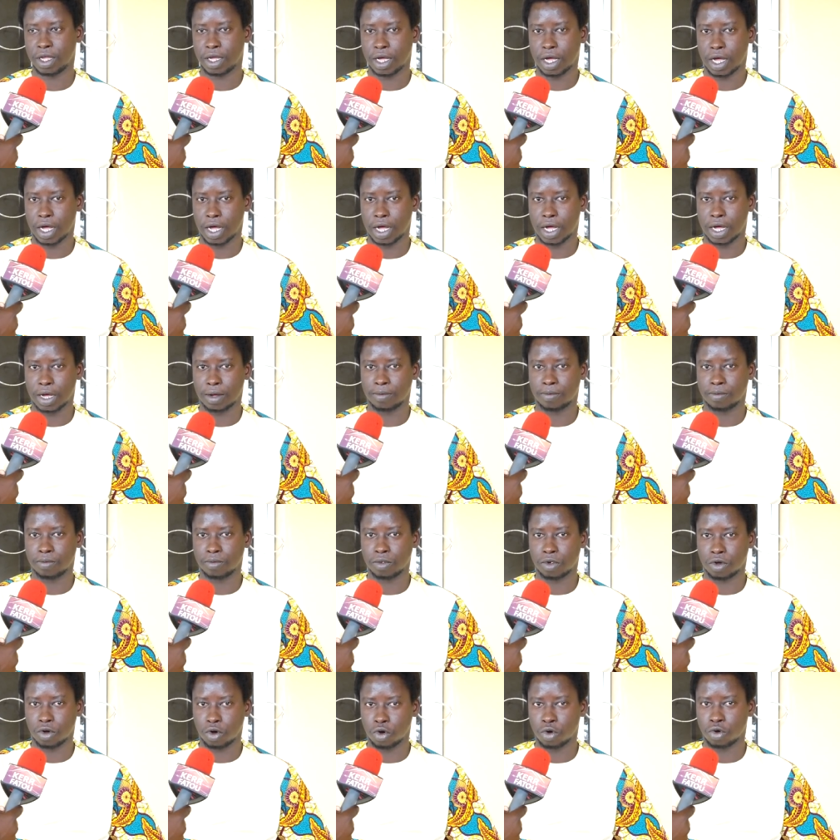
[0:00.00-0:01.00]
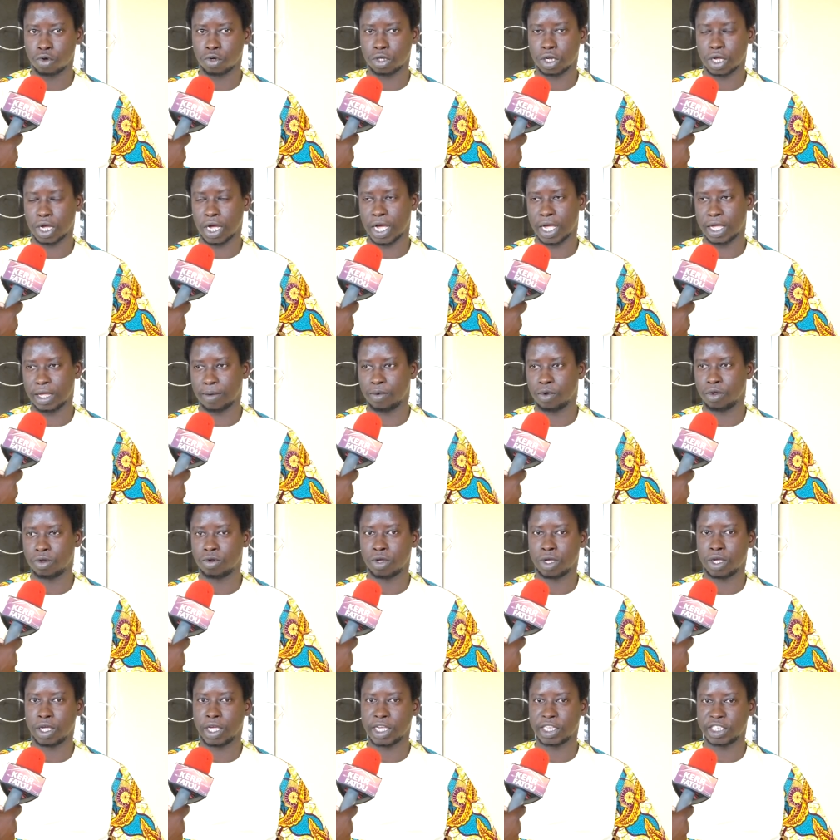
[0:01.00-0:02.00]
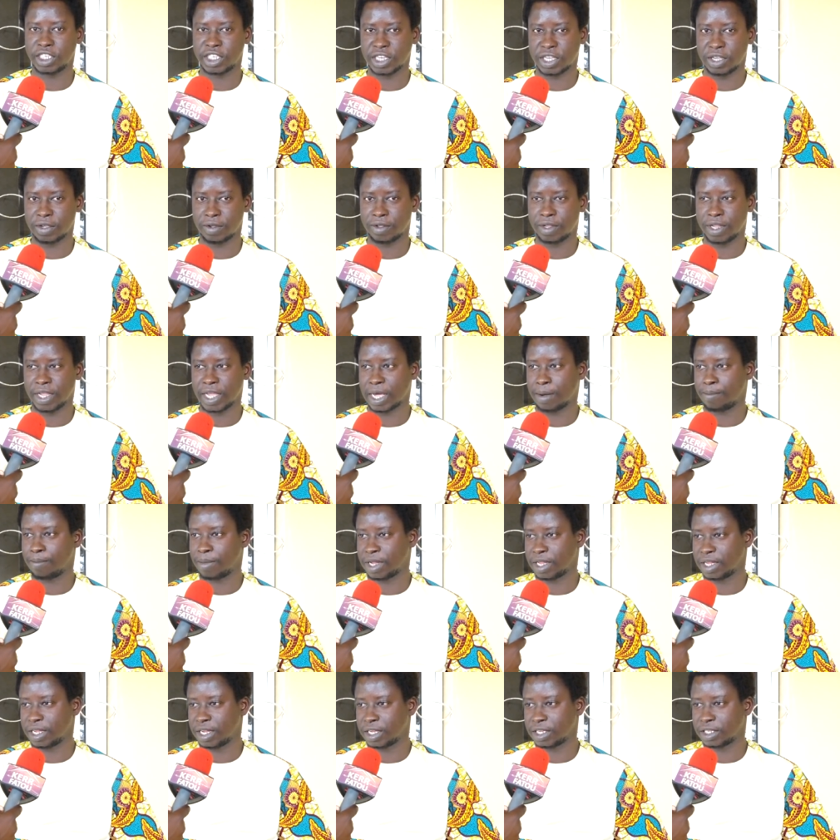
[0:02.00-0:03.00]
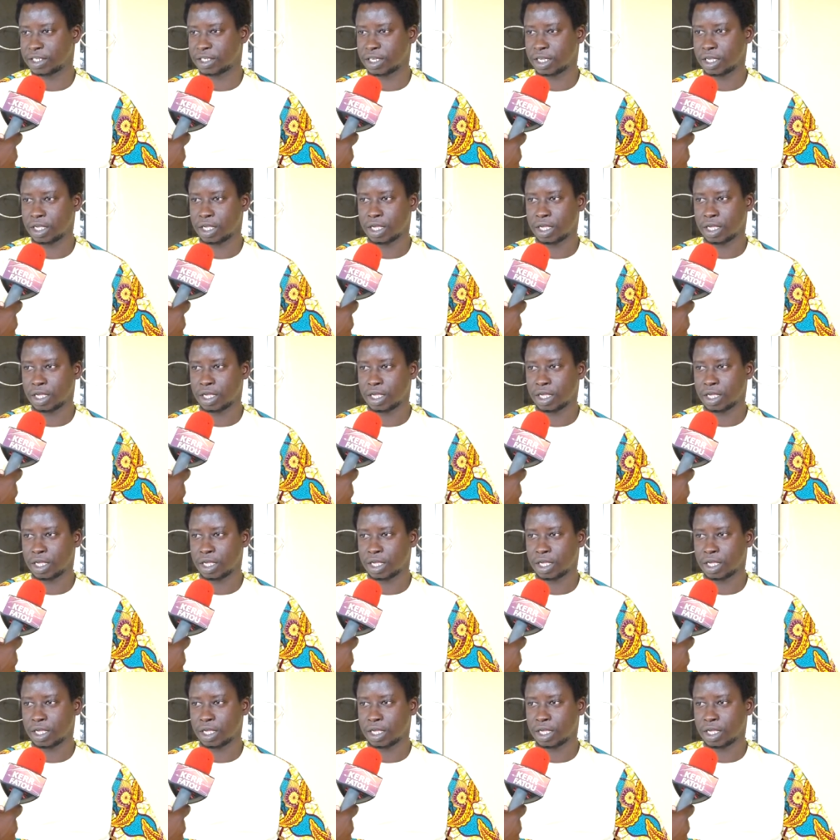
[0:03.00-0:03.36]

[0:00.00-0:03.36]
or are able to execute their mandates